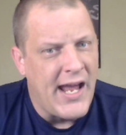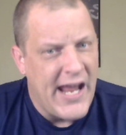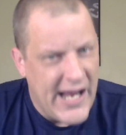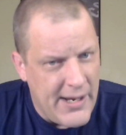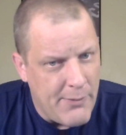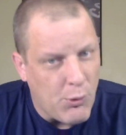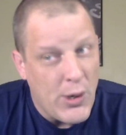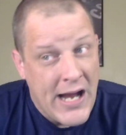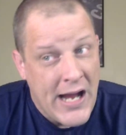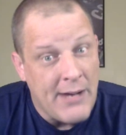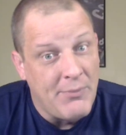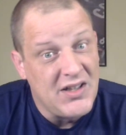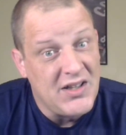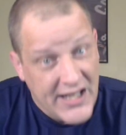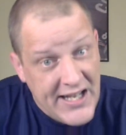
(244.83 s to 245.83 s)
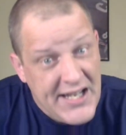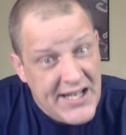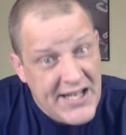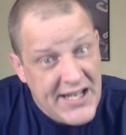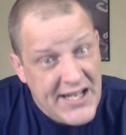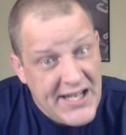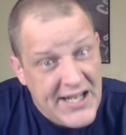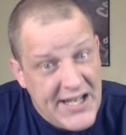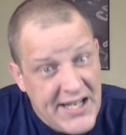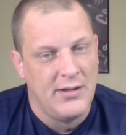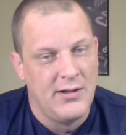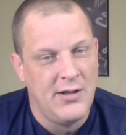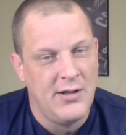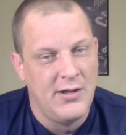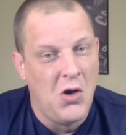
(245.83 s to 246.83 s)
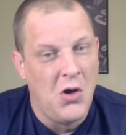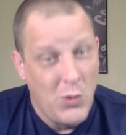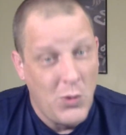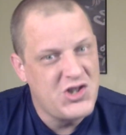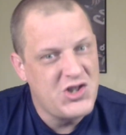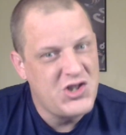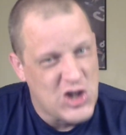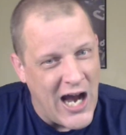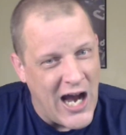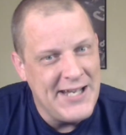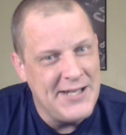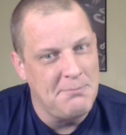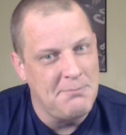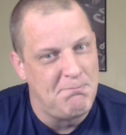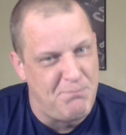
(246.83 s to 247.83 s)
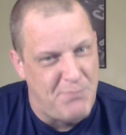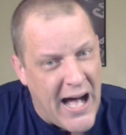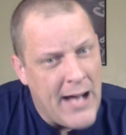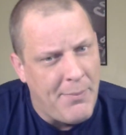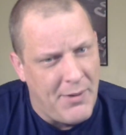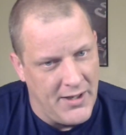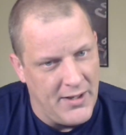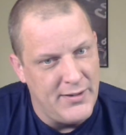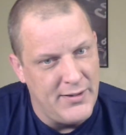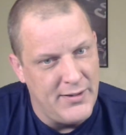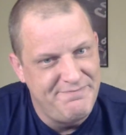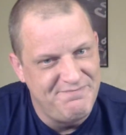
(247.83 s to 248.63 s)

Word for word: Abraham Lincoln was Giant Baba.